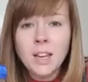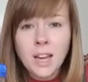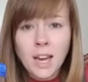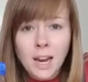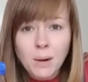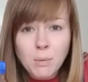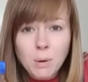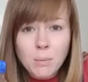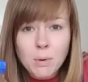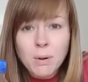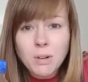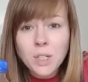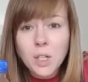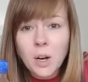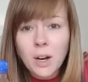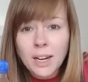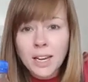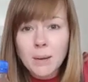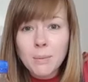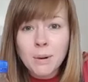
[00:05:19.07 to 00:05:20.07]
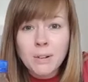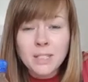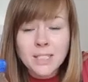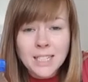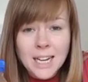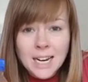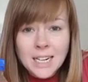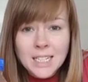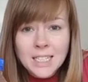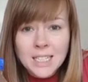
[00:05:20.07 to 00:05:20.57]
And when we were talking about
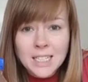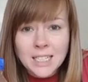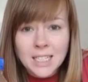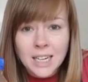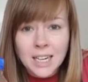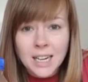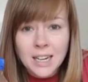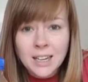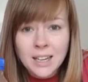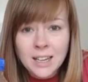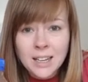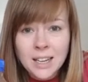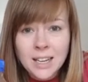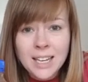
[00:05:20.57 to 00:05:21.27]
density,